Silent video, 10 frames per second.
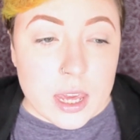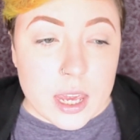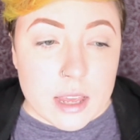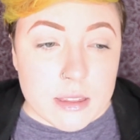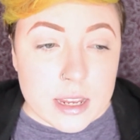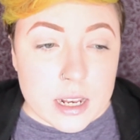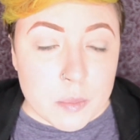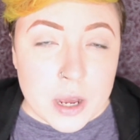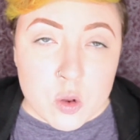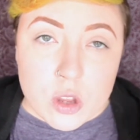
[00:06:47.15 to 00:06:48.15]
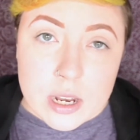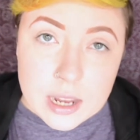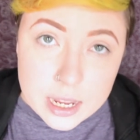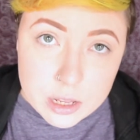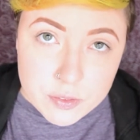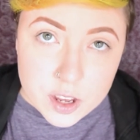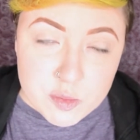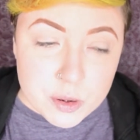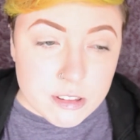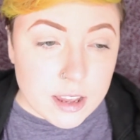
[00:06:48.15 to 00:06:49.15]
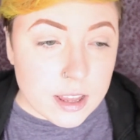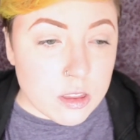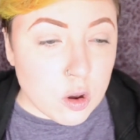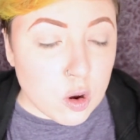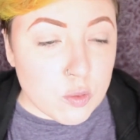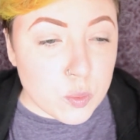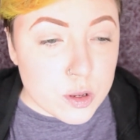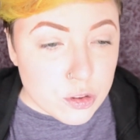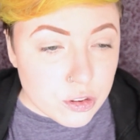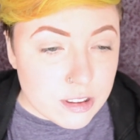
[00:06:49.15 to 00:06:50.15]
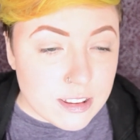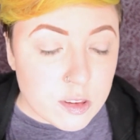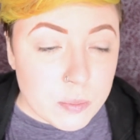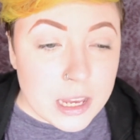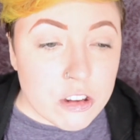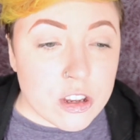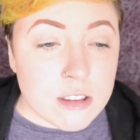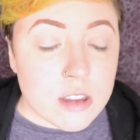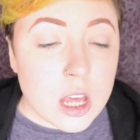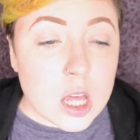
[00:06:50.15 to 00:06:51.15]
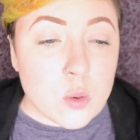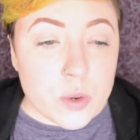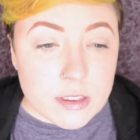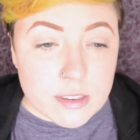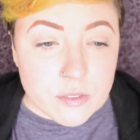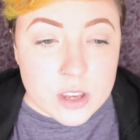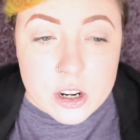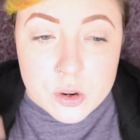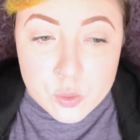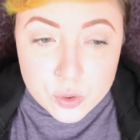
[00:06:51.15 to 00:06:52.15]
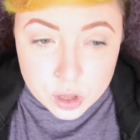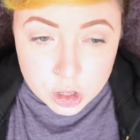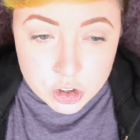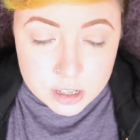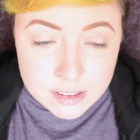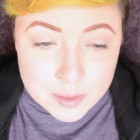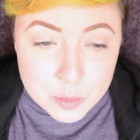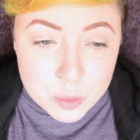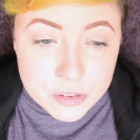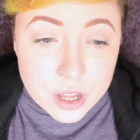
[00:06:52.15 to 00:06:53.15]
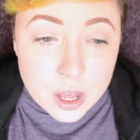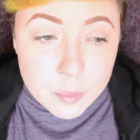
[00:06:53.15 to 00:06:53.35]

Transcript: and in about 95% of Wilson's disease patients with severe neurological symptoms,